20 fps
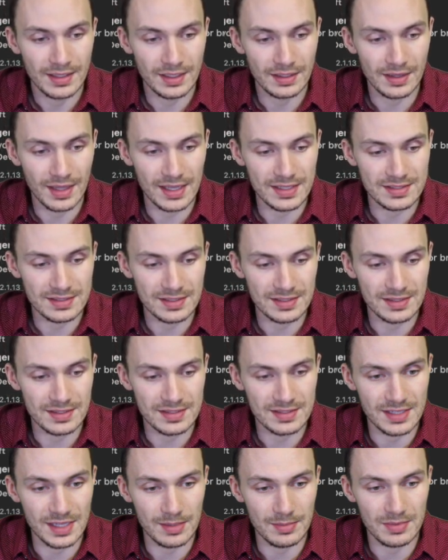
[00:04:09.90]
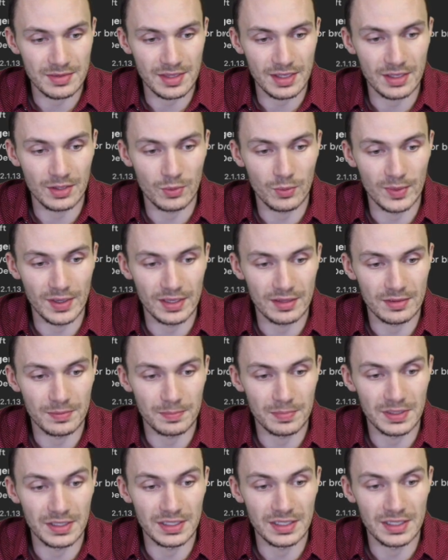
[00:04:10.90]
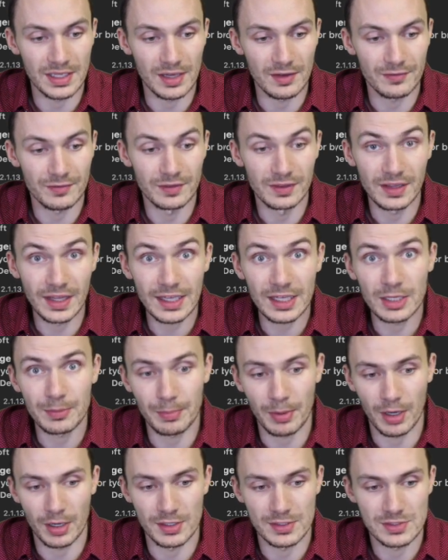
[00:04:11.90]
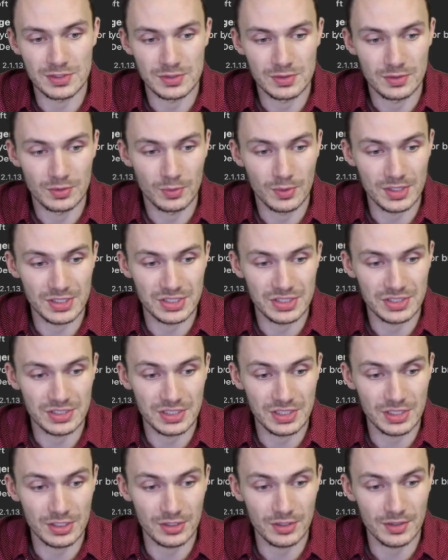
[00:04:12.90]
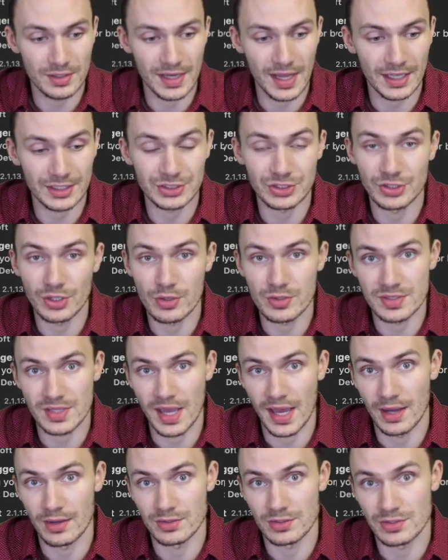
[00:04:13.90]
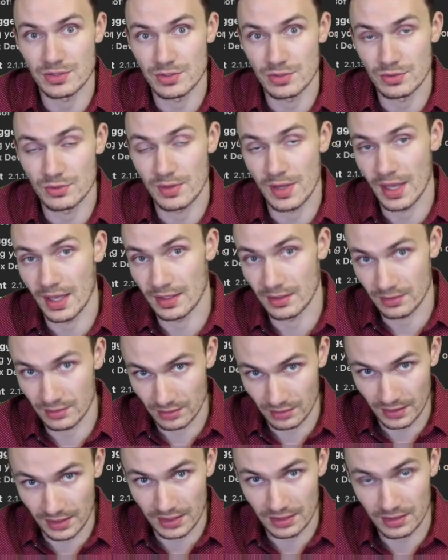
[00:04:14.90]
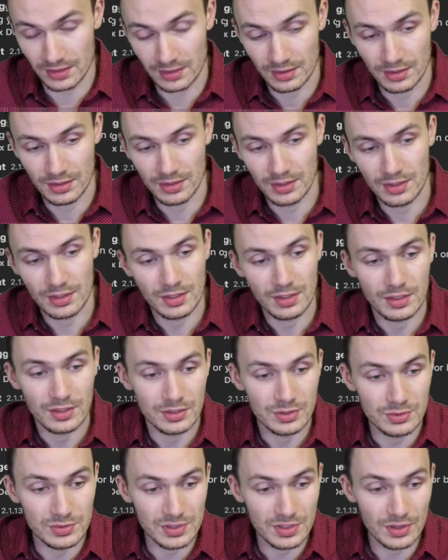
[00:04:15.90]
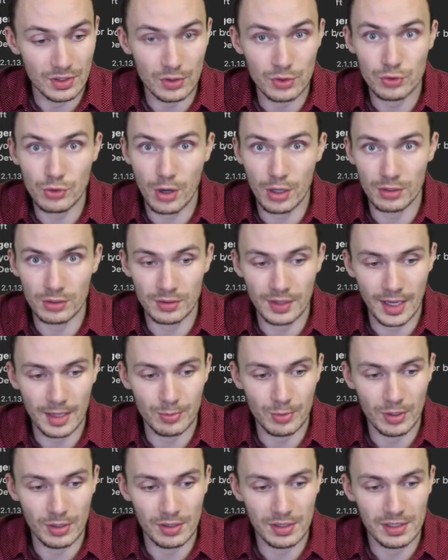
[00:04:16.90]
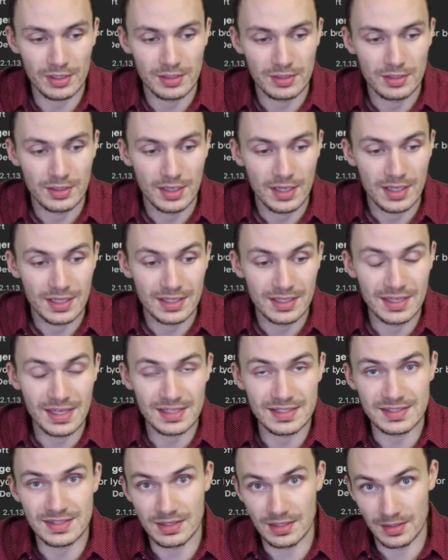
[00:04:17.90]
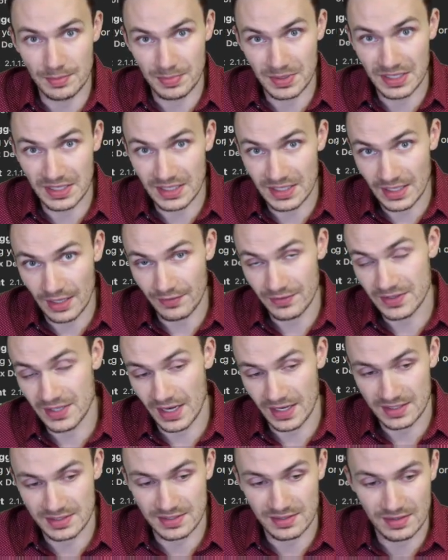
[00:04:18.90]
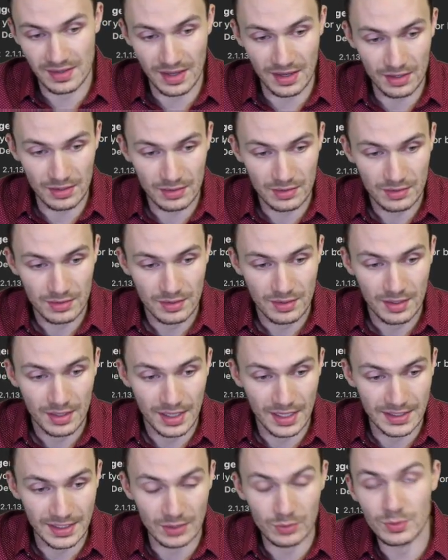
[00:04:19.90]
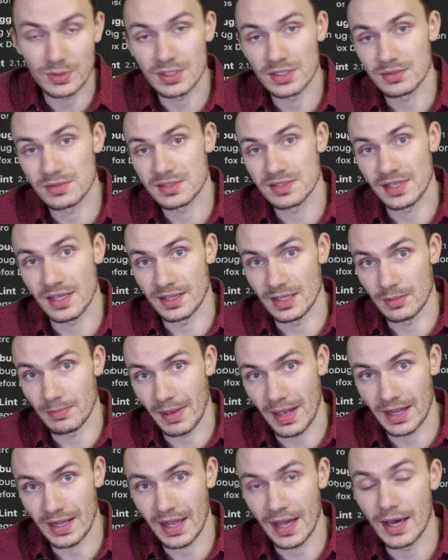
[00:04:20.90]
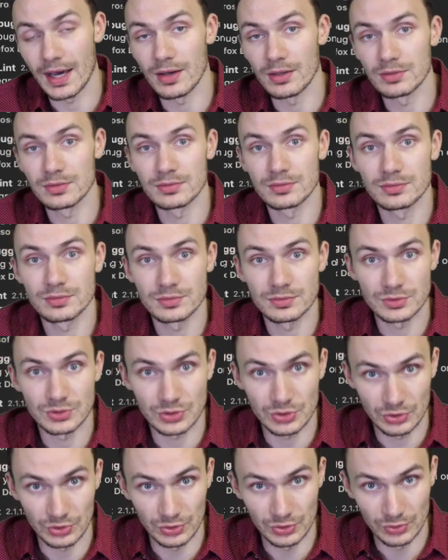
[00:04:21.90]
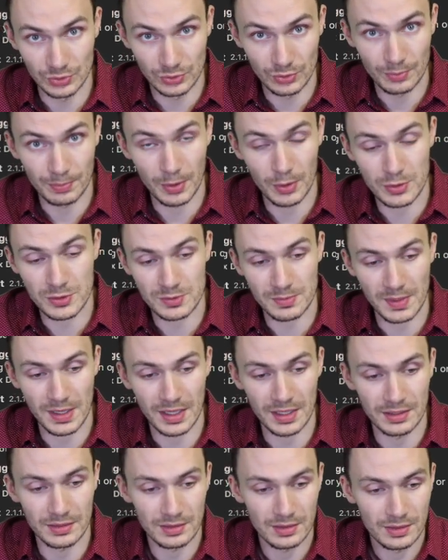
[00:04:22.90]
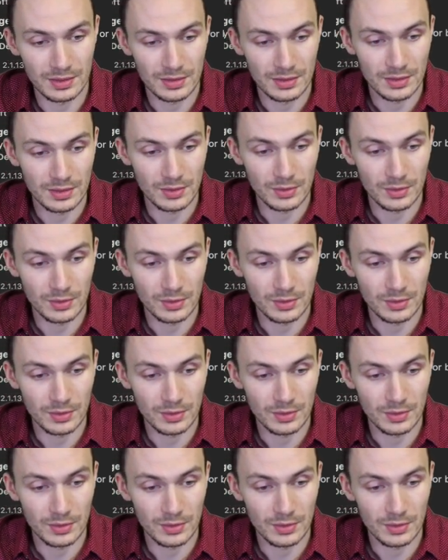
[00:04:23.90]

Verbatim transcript: And then lastly, the same thing with PDF link parse, which here it actually goes out to that link using the crawler library, gets the PDF text there, and then we send it back out to Postman